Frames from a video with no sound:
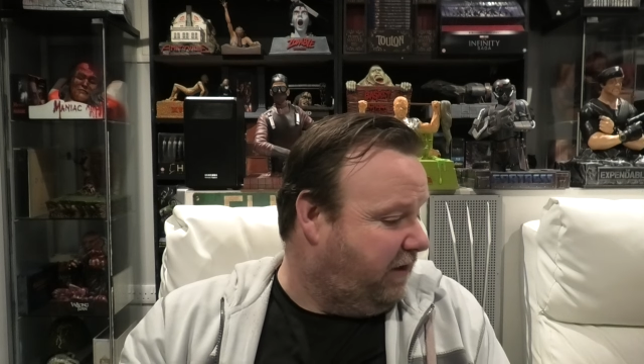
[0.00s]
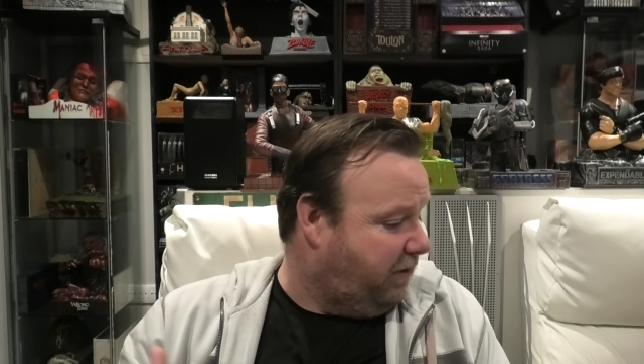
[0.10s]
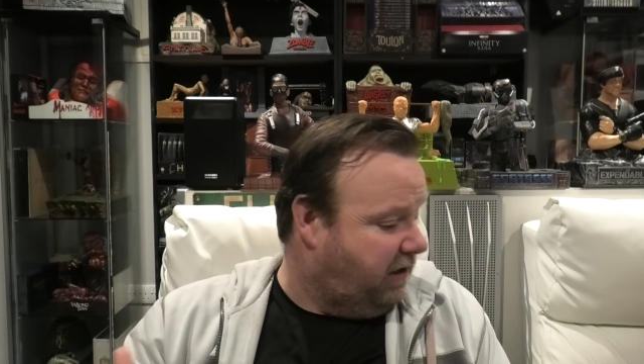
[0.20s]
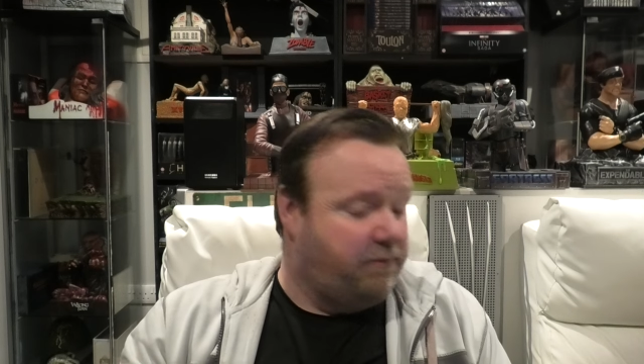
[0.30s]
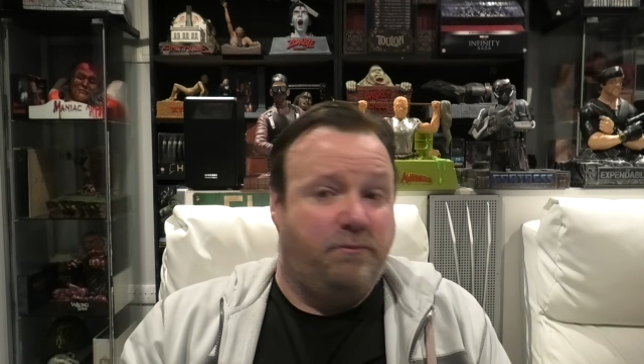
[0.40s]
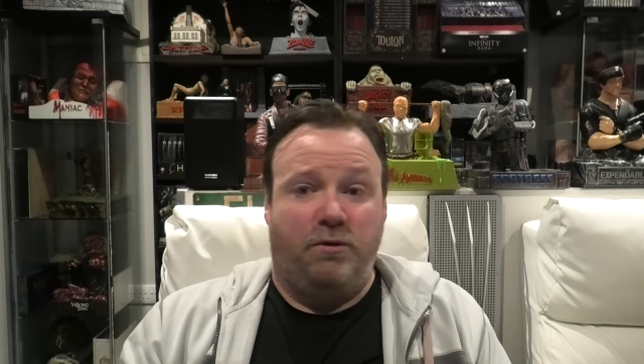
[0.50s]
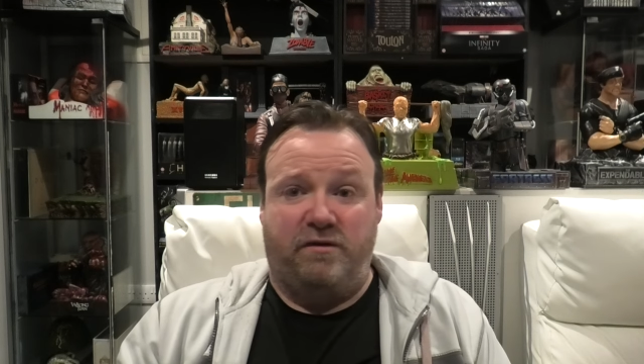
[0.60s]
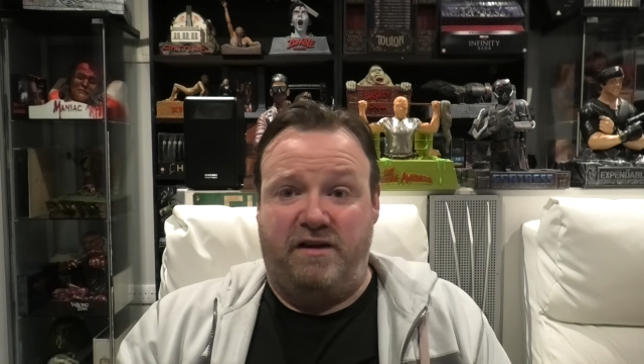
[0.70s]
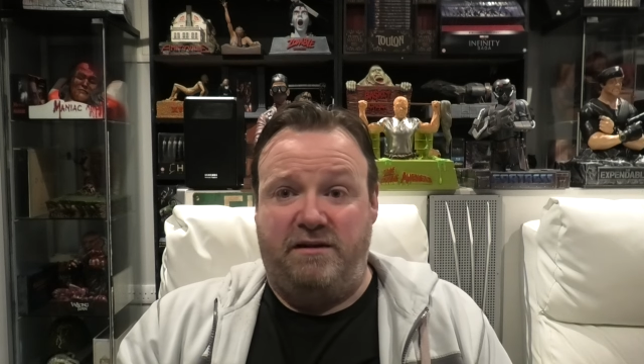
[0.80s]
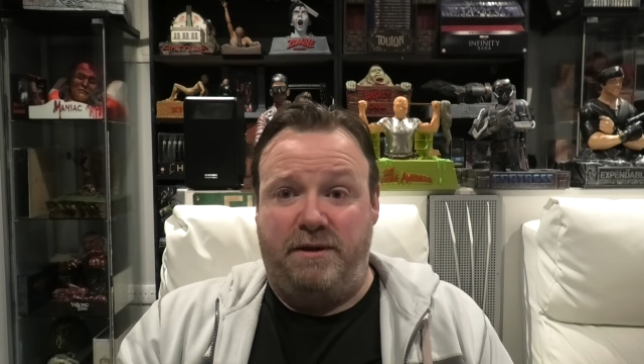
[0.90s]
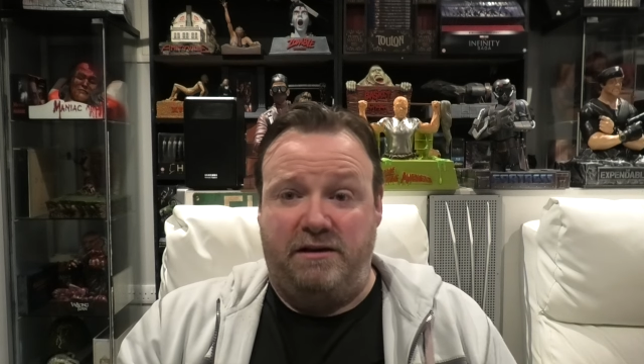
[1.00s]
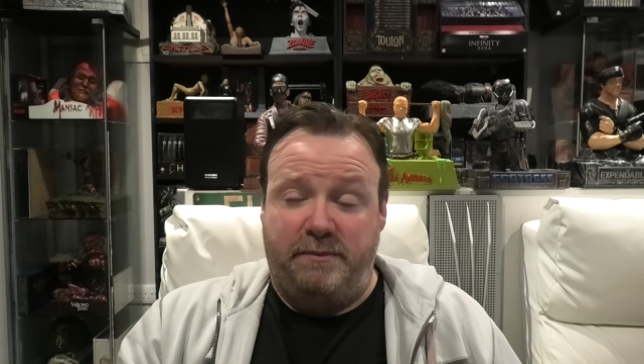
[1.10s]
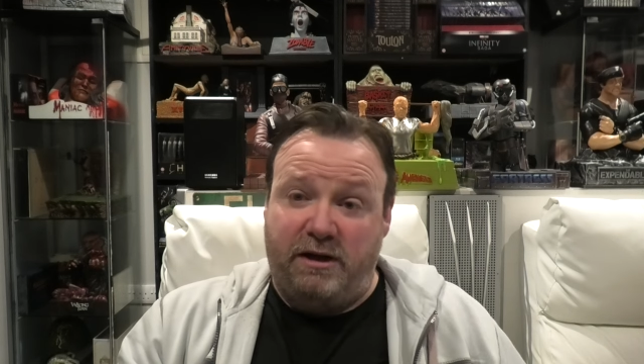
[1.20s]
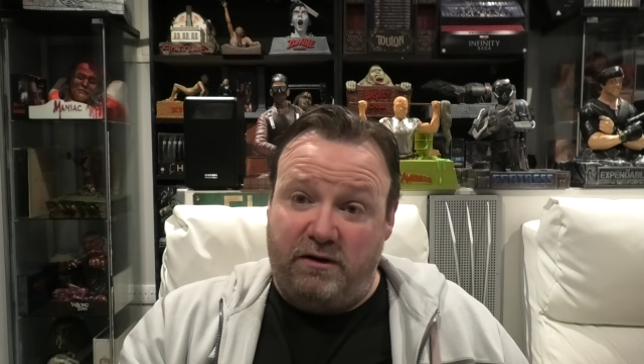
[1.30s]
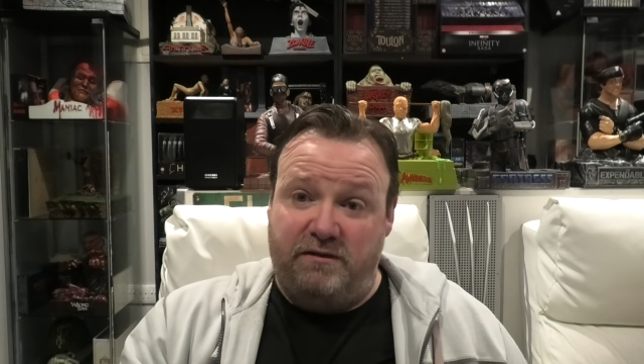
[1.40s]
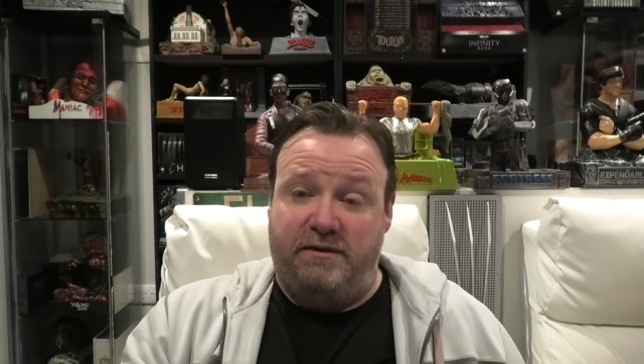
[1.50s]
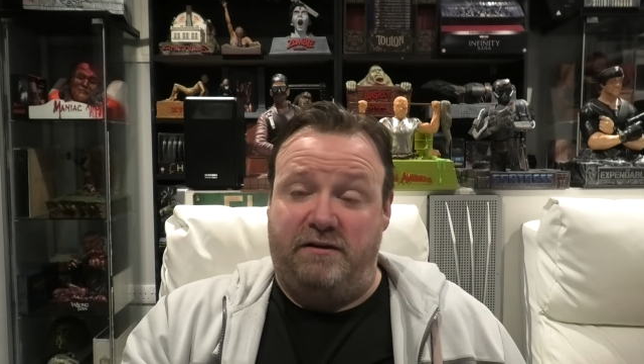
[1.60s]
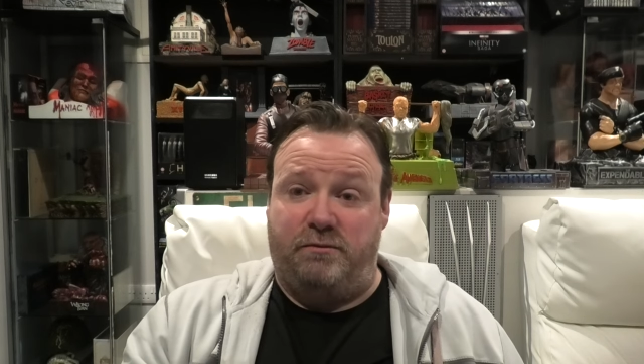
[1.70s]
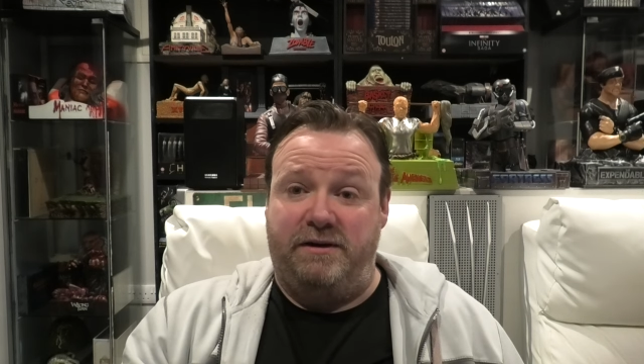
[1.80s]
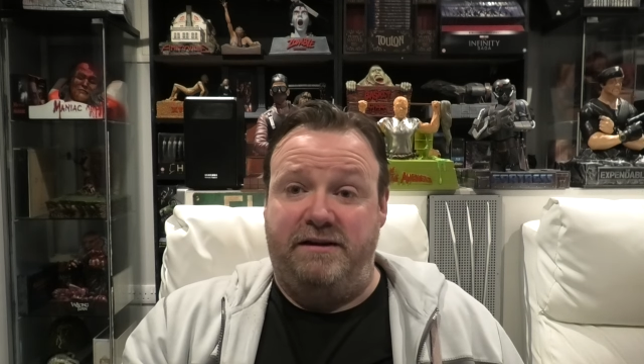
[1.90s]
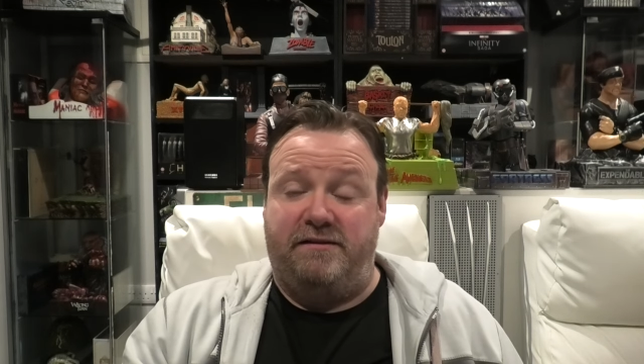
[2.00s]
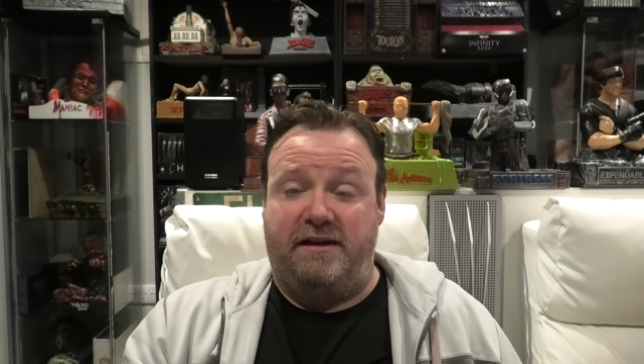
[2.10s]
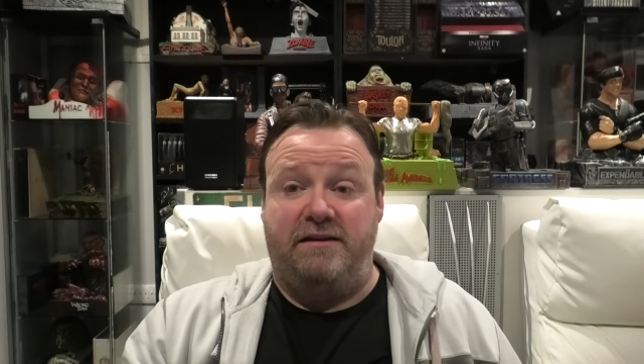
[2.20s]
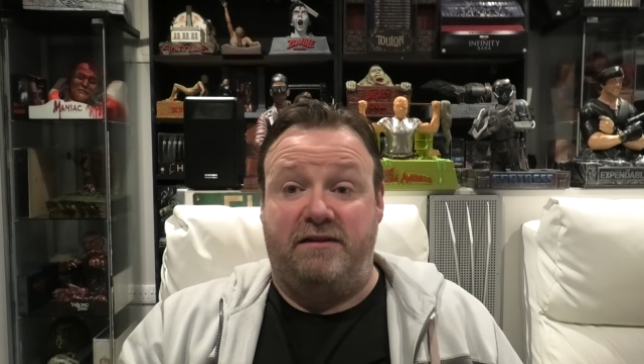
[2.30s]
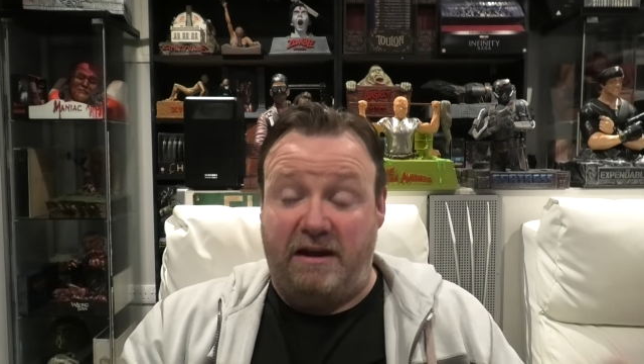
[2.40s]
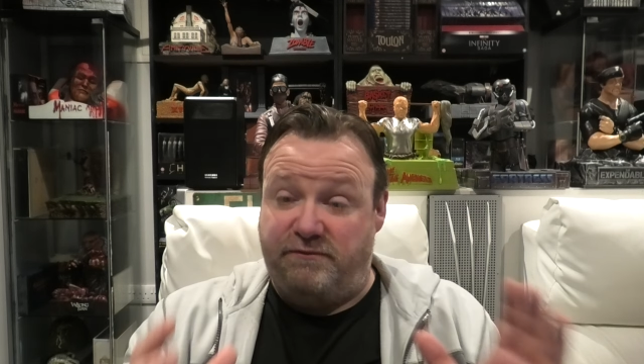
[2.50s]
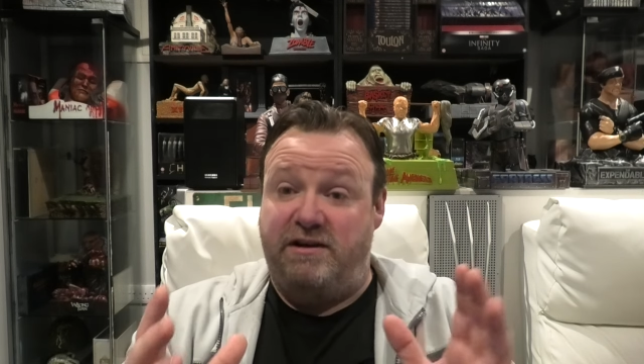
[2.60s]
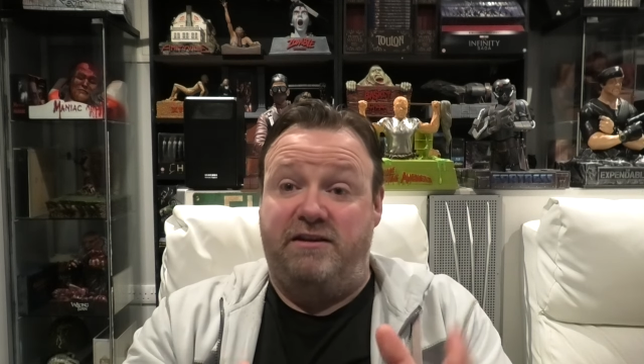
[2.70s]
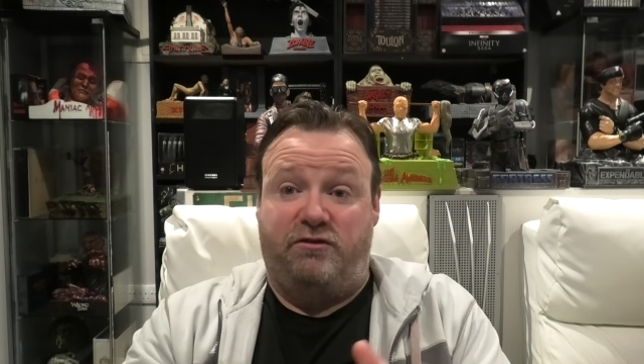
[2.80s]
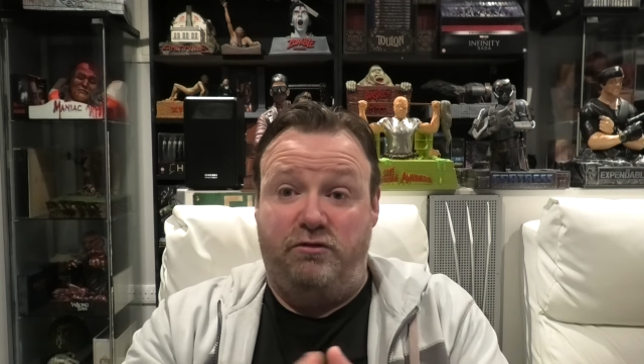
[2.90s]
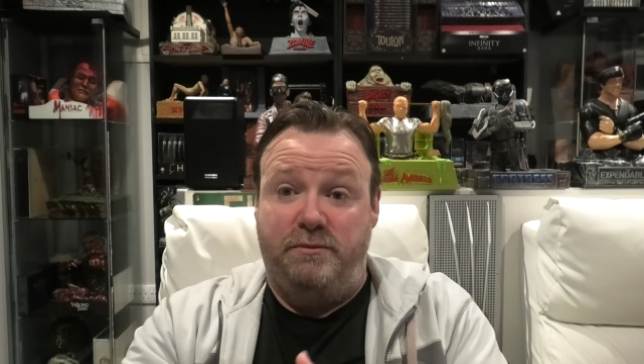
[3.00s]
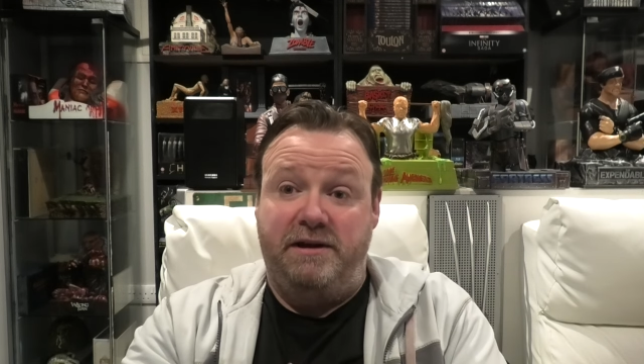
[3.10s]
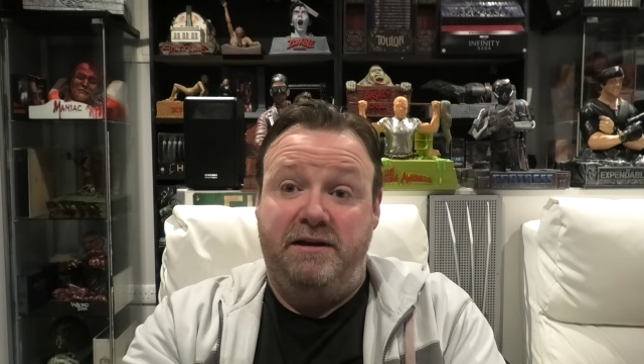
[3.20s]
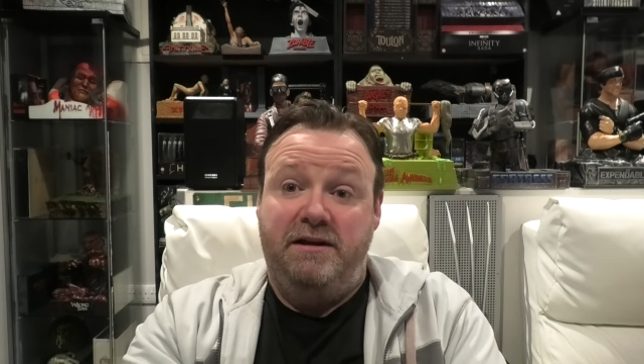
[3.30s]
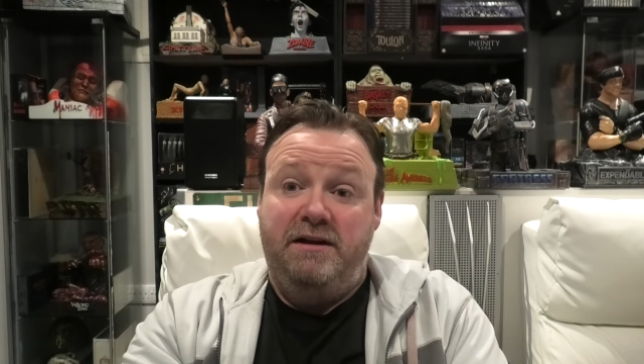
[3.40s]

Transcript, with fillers: that little bit more sentimental because of this release and gifting it to me.